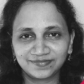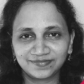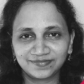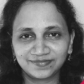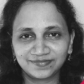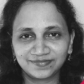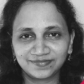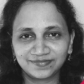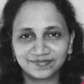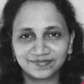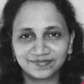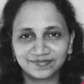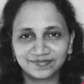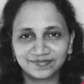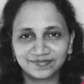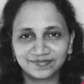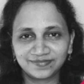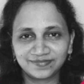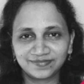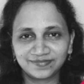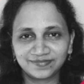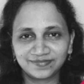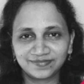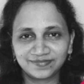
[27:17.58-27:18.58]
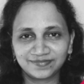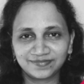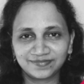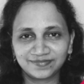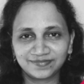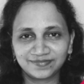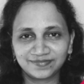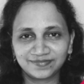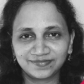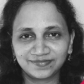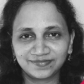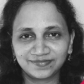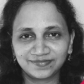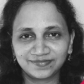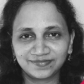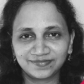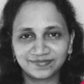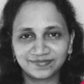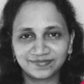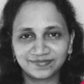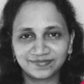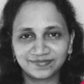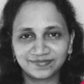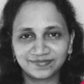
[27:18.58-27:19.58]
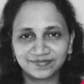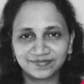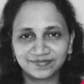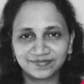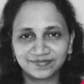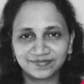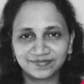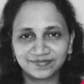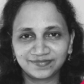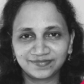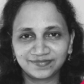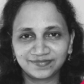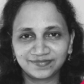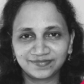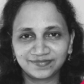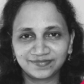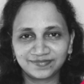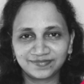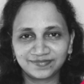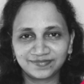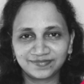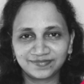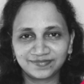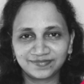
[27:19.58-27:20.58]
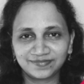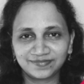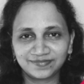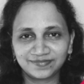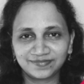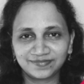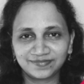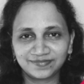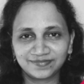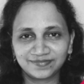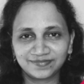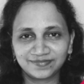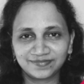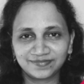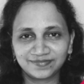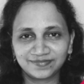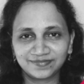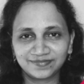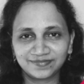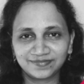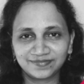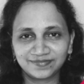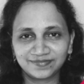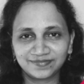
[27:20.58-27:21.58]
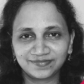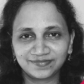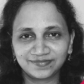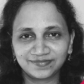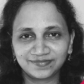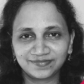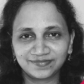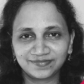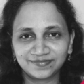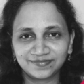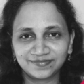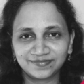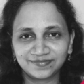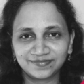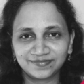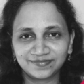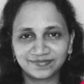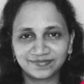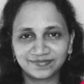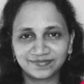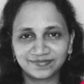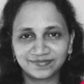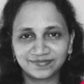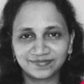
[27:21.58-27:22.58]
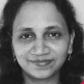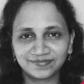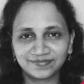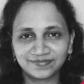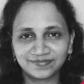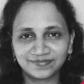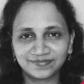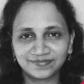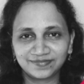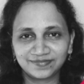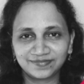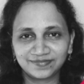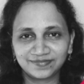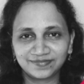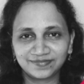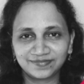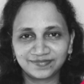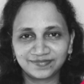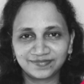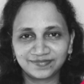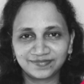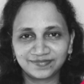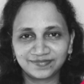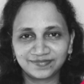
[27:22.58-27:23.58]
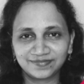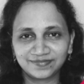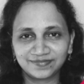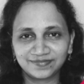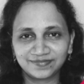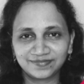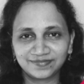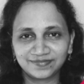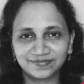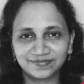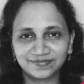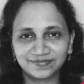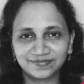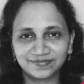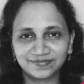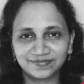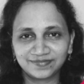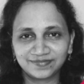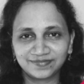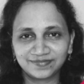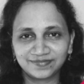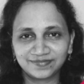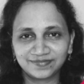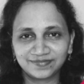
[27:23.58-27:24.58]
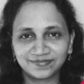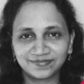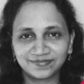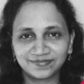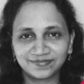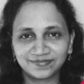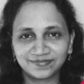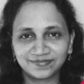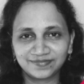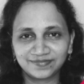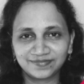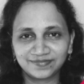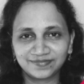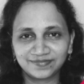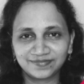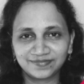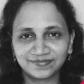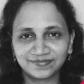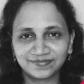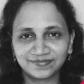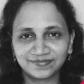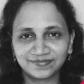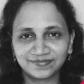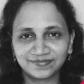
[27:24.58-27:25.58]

[no speech]